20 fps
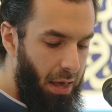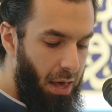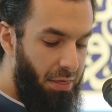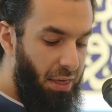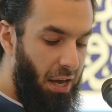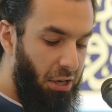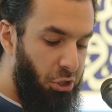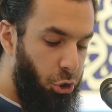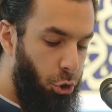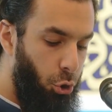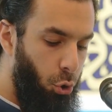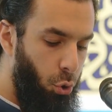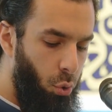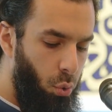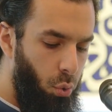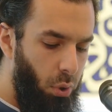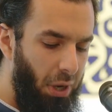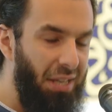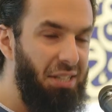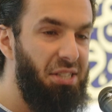That
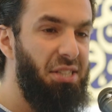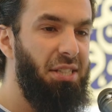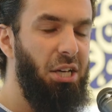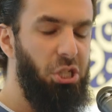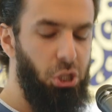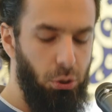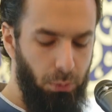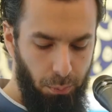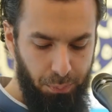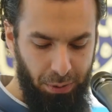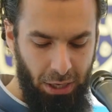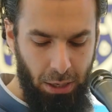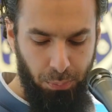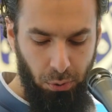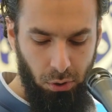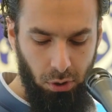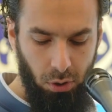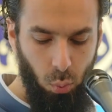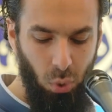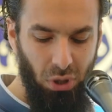two insatiable
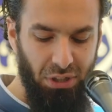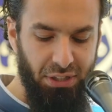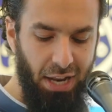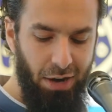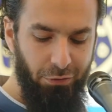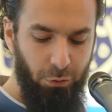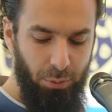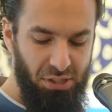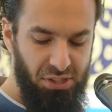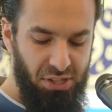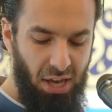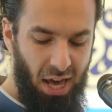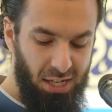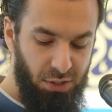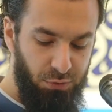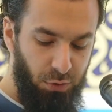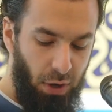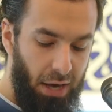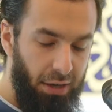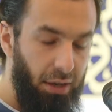people will never be
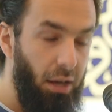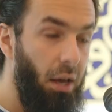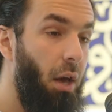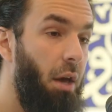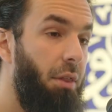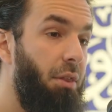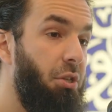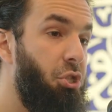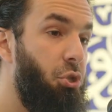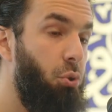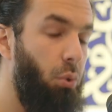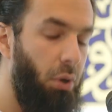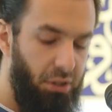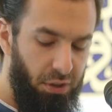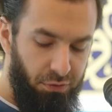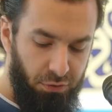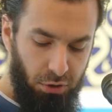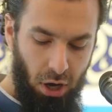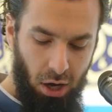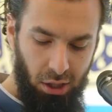satisfied. The student
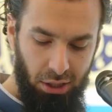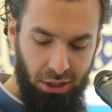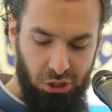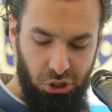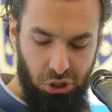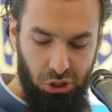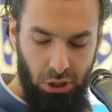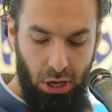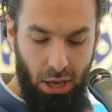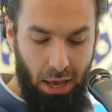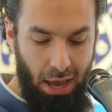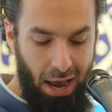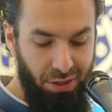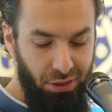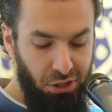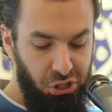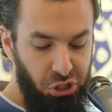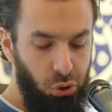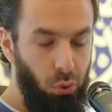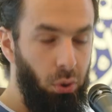of knowledge and
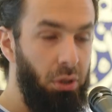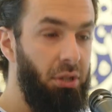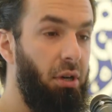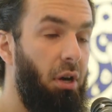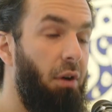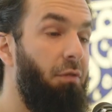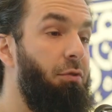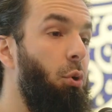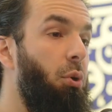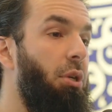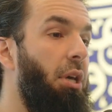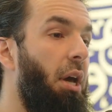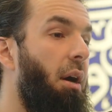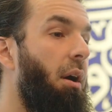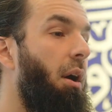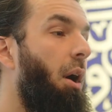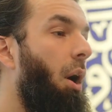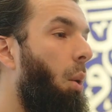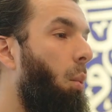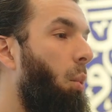the student of dunya.
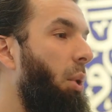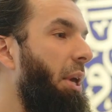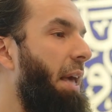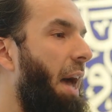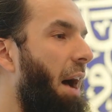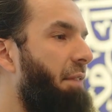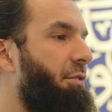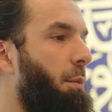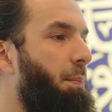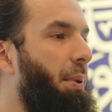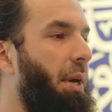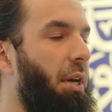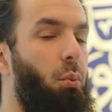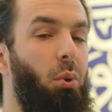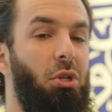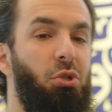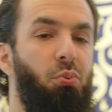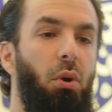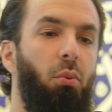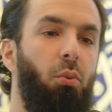We have to pick
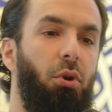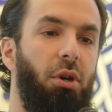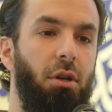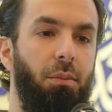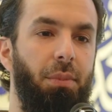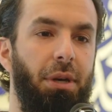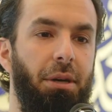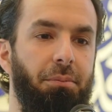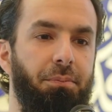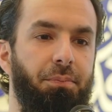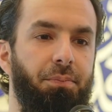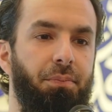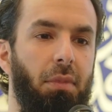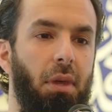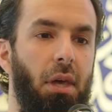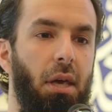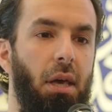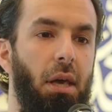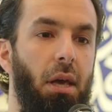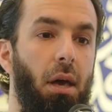which one we're going to be.
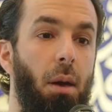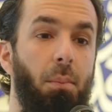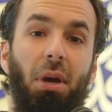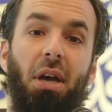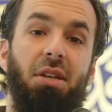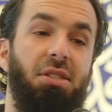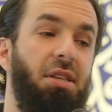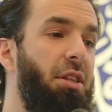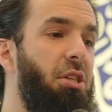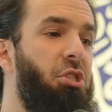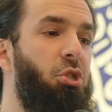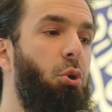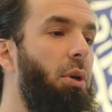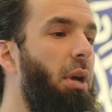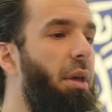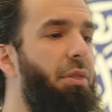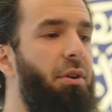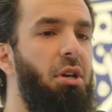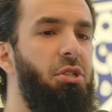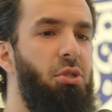Because in this
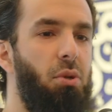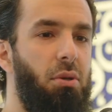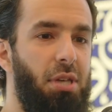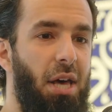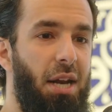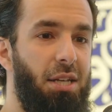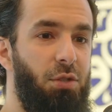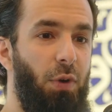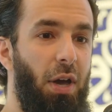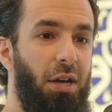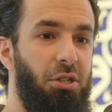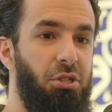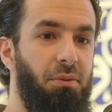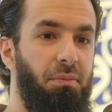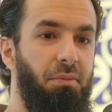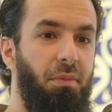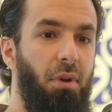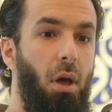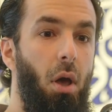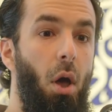dunya there is no satisfaction.
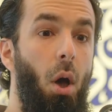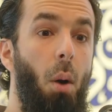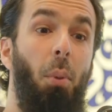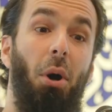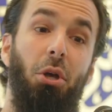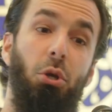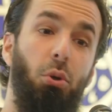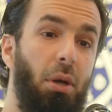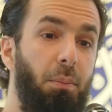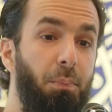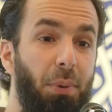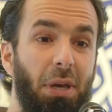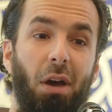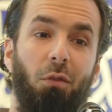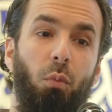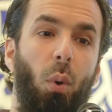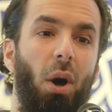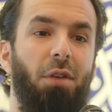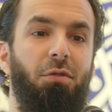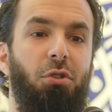But you can be
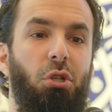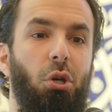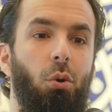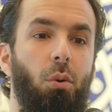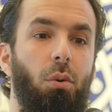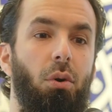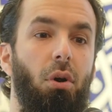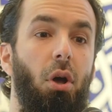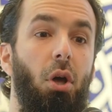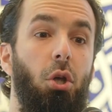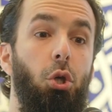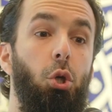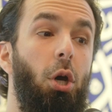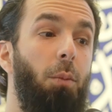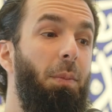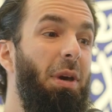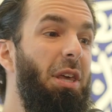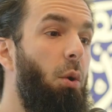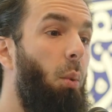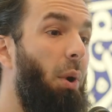of one of two. You
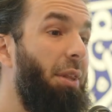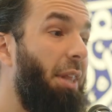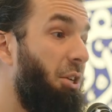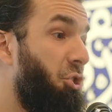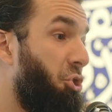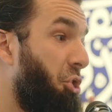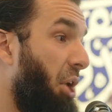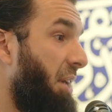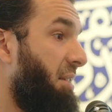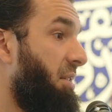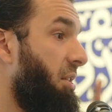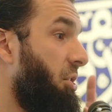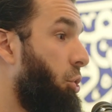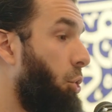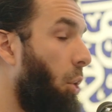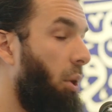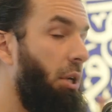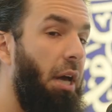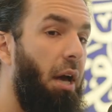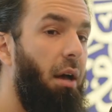could be the one that chases
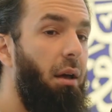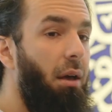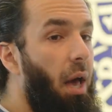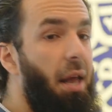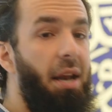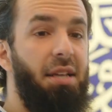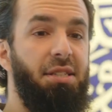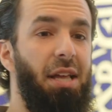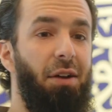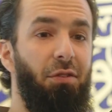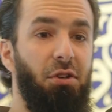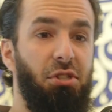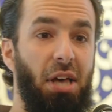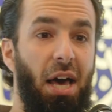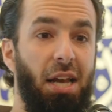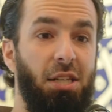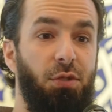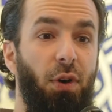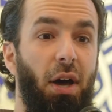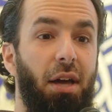dunya and is never
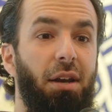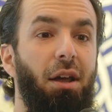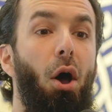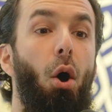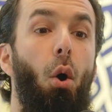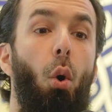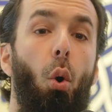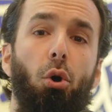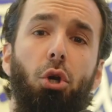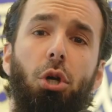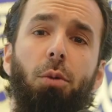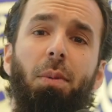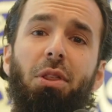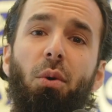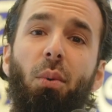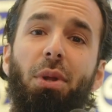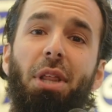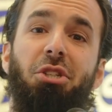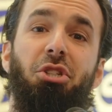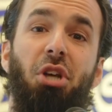satisfied, or you could be the
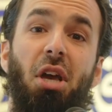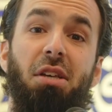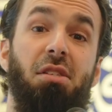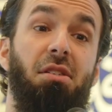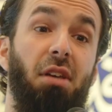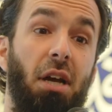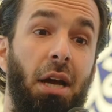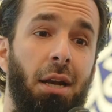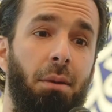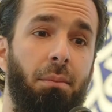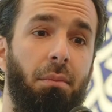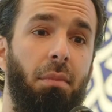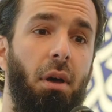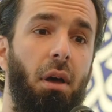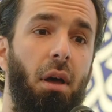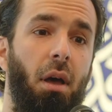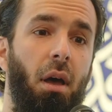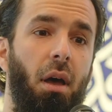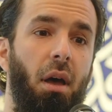one that chases ilm